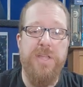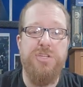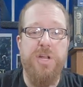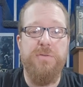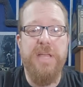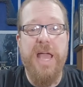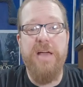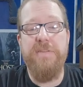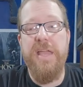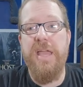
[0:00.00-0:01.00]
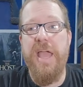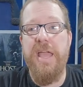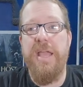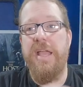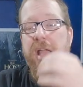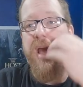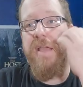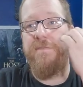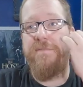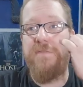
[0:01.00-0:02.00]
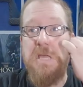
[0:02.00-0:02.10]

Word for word: They generally have a, a, a